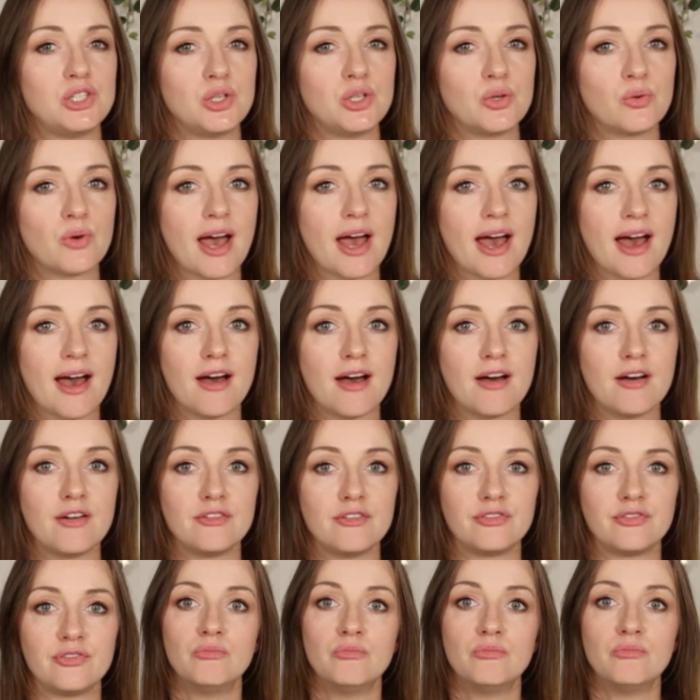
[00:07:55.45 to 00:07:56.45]
you'll have
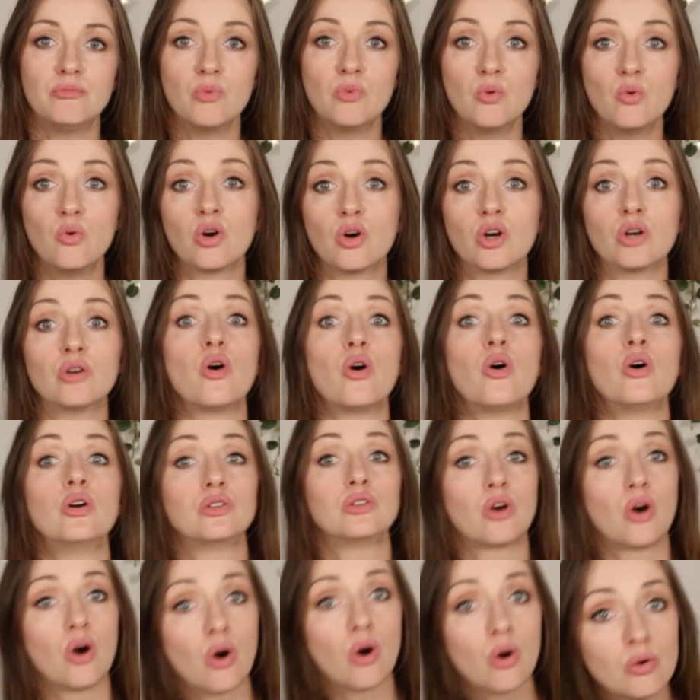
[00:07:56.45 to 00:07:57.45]
more
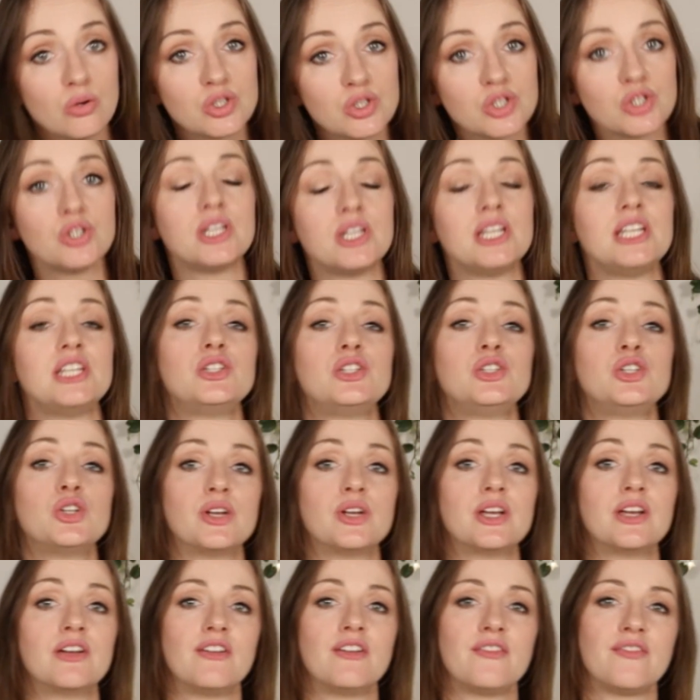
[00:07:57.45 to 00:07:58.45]
on-call duties
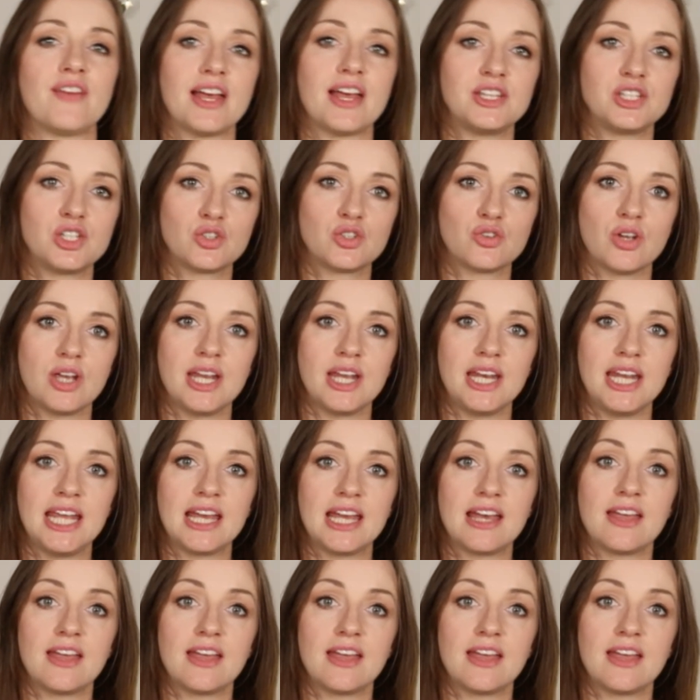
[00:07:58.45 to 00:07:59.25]
during your advanced training